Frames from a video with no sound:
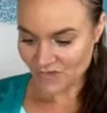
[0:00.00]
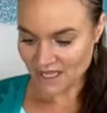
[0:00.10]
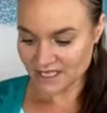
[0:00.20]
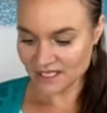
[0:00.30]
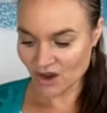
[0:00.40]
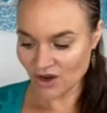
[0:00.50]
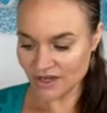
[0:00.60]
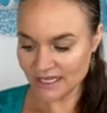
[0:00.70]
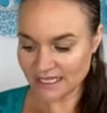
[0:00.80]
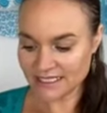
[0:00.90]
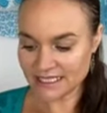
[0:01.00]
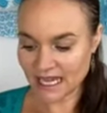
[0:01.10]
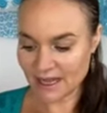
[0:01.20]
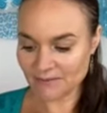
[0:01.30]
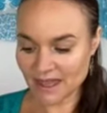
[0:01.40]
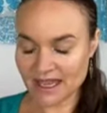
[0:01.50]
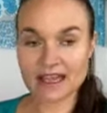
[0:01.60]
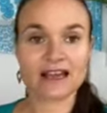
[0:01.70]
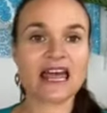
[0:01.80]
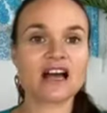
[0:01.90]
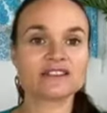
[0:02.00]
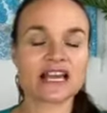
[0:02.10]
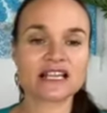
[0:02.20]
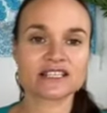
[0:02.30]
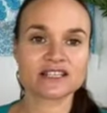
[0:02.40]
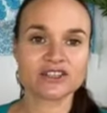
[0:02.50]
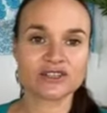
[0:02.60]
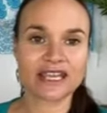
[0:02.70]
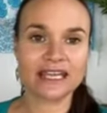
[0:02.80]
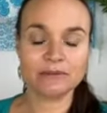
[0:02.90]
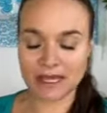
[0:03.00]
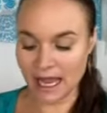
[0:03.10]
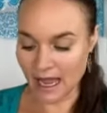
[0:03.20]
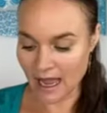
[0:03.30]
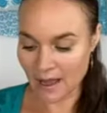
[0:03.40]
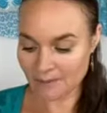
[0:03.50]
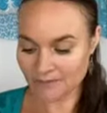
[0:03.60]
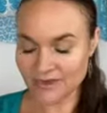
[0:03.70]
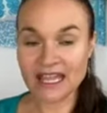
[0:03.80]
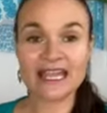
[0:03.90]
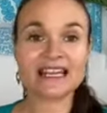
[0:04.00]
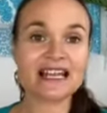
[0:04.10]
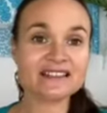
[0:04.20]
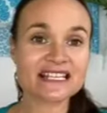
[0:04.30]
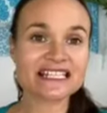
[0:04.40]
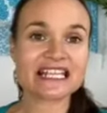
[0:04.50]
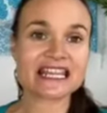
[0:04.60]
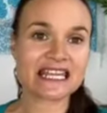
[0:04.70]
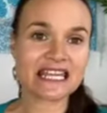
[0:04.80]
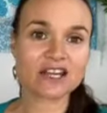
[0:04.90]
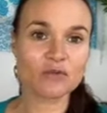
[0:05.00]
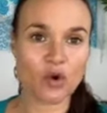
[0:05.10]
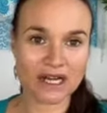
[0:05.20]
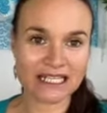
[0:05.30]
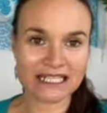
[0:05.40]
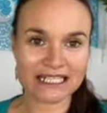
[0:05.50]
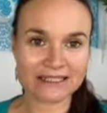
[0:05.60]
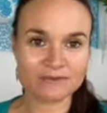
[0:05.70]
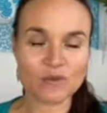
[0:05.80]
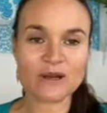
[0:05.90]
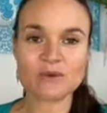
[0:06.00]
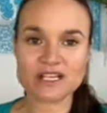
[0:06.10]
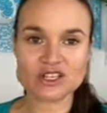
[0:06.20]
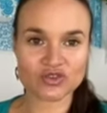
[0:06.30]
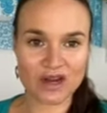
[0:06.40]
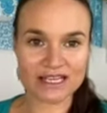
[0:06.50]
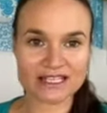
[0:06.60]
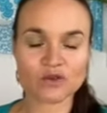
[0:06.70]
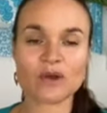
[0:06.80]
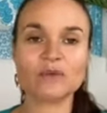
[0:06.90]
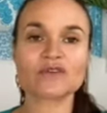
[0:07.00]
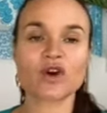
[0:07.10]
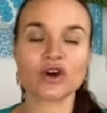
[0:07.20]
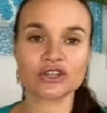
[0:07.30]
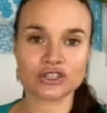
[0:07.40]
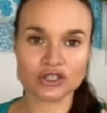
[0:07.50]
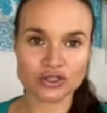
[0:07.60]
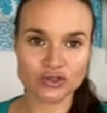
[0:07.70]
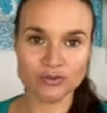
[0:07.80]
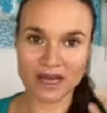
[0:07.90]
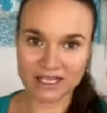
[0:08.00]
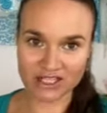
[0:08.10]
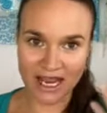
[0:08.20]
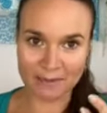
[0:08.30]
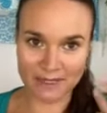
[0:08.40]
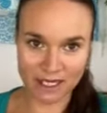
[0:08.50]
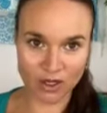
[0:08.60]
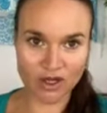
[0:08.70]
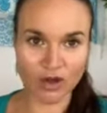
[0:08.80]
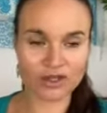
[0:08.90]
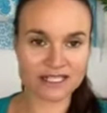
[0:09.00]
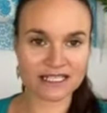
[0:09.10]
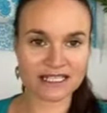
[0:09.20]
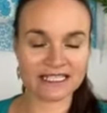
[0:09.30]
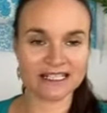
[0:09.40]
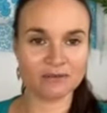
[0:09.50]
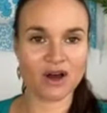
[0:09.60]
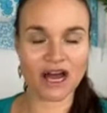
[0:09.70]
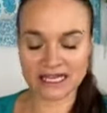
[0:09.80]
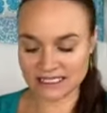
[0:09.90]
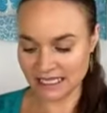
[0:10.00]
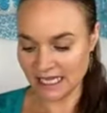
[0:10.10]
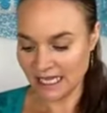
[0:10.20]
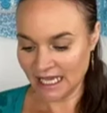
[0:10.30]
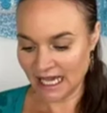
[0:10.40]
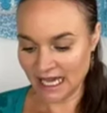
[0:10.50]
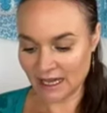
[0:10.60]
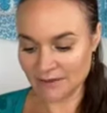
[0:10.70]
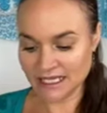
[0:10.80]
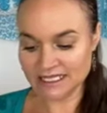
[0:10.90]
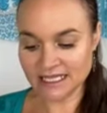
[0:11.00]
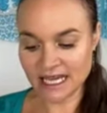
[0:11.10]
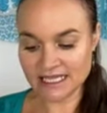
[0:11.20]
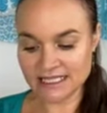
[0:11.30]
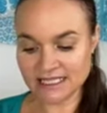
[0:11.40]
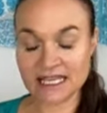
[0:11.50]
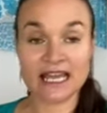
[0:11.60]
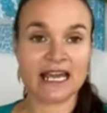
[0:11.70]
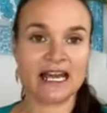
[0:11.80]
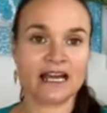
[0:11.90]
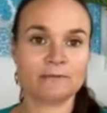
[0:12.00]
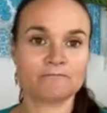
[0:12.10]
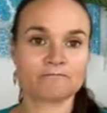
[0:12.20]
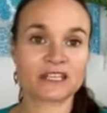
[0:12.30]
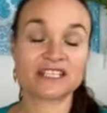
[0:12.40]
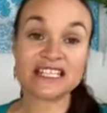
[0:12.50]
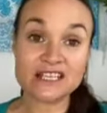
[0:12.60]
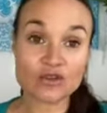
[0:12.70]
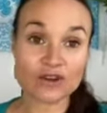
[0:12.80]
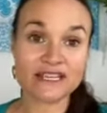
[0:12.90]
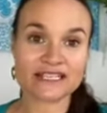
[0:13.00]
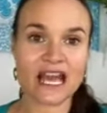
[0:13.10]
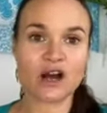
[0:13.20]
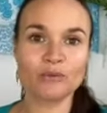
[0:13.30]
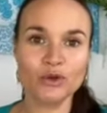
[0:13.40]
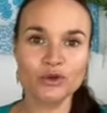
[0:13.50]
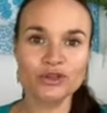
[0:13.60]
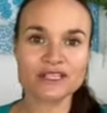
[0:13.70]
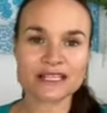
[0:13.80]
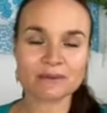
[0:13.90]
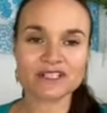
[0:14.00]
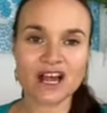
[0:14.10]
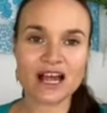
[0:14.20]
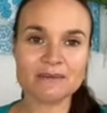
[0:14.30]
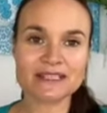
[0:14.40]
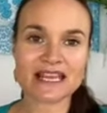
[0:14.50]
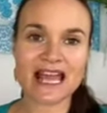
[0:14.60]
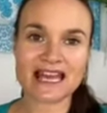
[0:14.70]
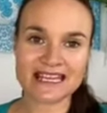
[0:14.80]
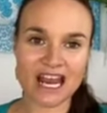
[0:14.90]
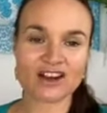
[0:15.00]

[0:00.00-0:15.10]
So it allows us to keep calm. It allows us to think more clearly. When we're stressed, when we've got too much happening constantly in the mind, it does decrease our mood sometimes and our